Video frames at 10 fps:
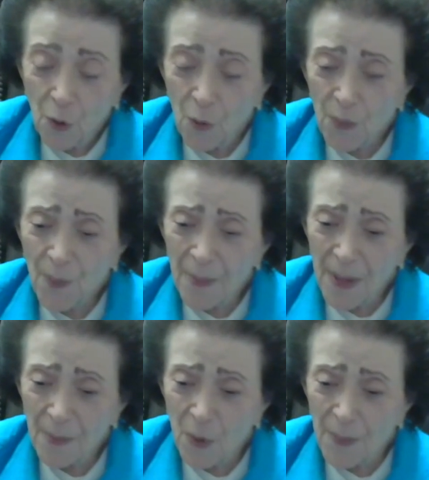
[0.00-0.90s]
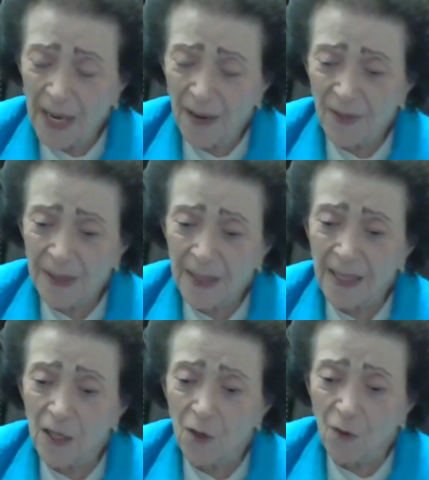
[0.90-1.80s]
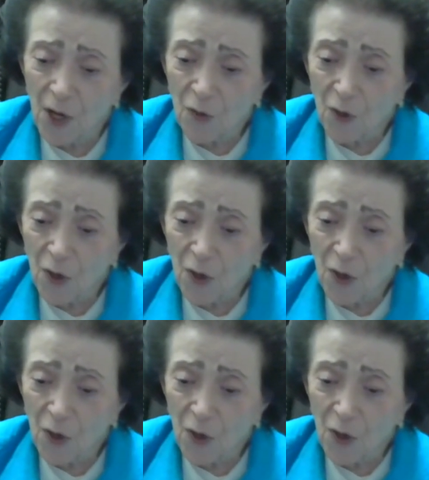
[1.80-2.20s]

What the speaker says: or maybe women have a slightly greater